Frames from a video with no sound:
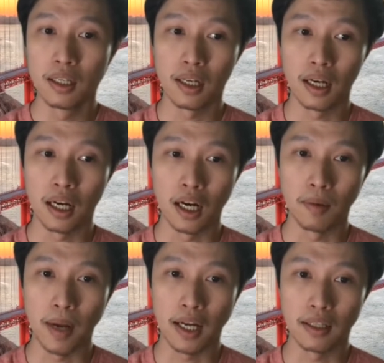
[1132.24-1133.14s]

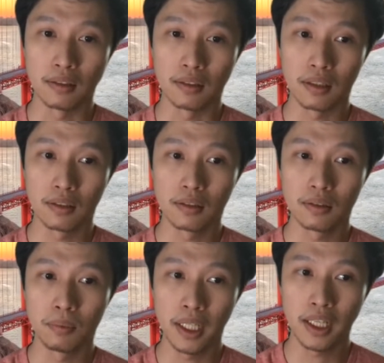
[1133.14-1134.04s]
And
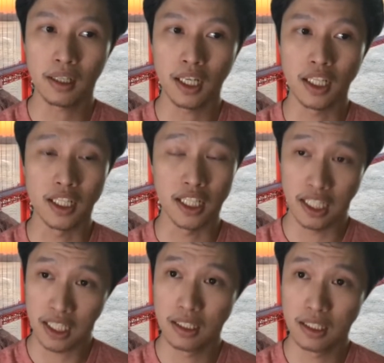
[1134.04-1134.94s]
we're gonna assist